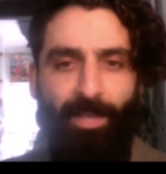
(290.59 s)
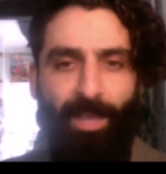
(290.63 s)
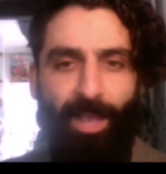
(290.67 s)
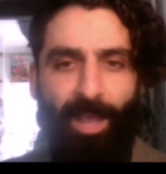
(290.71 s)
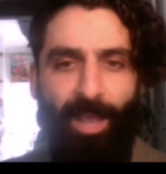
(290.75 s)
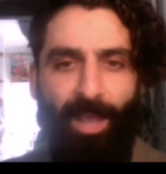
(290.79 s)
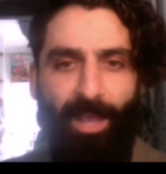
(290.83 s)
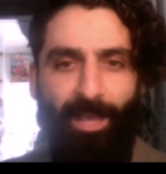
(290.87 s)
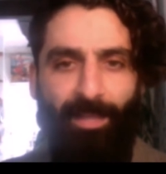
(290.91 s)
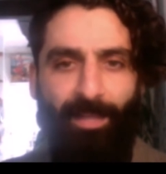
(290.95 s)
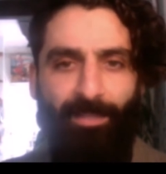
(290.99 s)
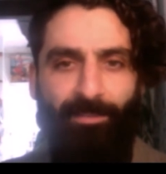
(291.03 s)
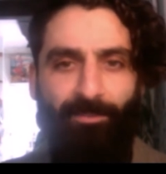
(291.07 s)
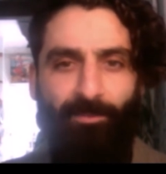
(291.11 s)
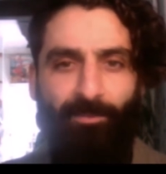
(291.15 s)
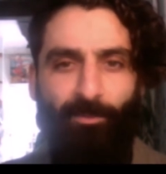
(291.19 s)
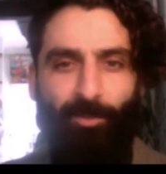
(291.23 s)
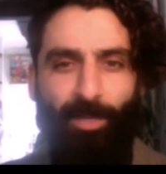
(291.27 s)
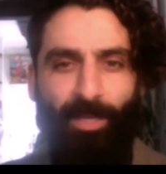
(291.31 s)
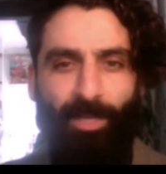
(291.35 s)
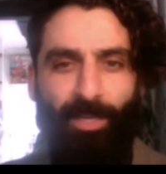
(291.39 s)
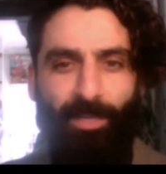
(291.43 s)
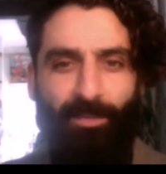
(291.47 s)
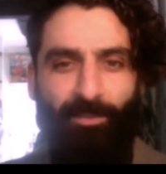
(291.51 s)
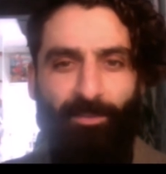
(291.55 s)
and
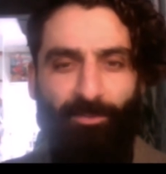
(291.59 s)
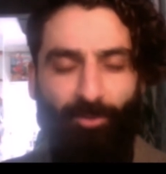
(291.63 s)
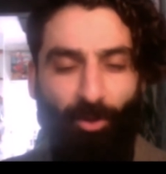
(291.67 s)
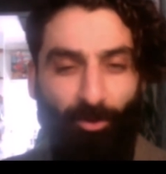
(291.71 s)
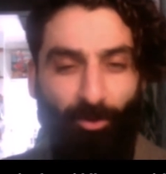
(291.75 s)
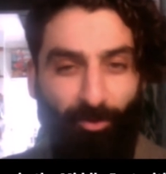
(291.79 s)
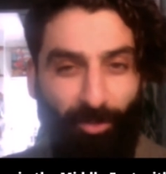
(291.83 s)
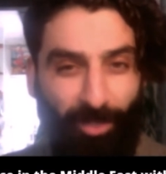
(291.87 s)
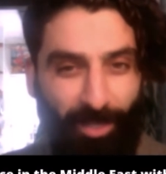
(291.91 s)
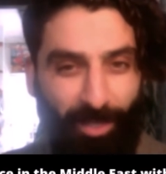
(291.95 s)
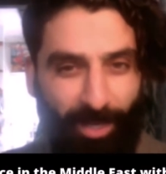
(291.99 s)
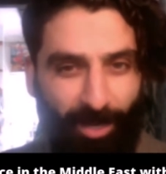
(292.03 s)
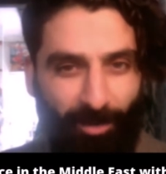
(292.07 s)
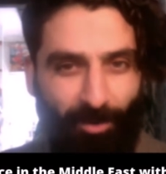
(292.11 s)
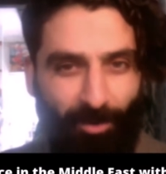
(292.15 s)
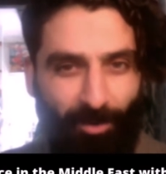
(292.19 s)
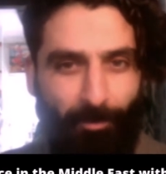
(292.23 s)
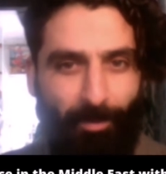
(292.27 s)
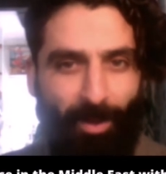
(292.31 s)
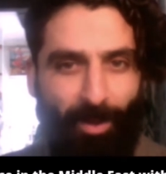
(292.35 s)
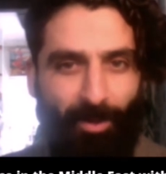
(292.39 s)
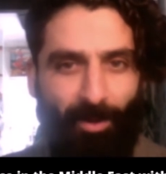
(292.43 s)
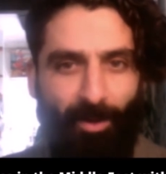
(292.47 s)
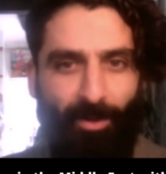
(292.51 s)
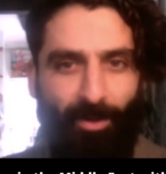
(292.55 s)
we start to hear
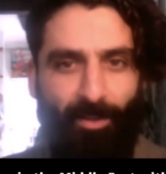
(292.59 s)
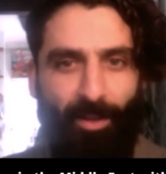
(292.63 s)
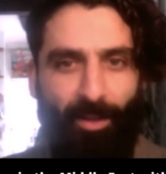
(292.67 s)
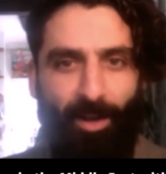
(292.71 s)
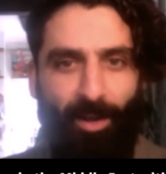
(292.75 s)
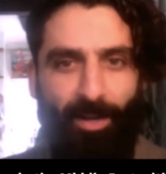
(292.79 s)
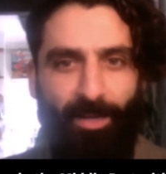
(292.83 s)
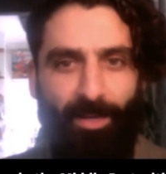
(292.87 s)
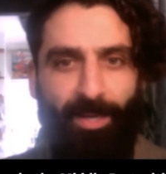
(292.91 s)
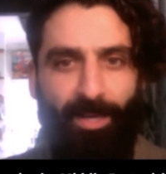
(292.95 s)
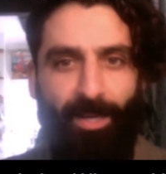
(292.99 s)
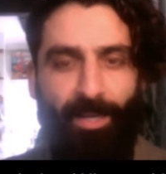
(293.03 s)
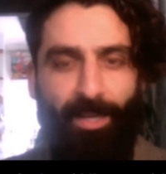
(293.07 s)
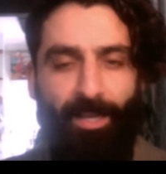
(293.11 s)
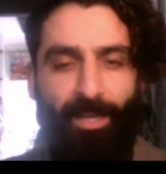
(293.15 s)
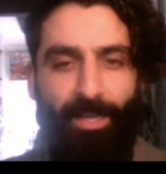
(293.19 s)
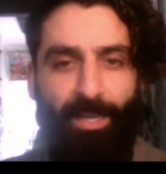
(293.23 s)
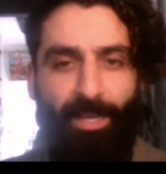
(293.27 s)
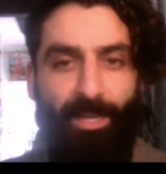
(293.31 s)
about al-Qaeda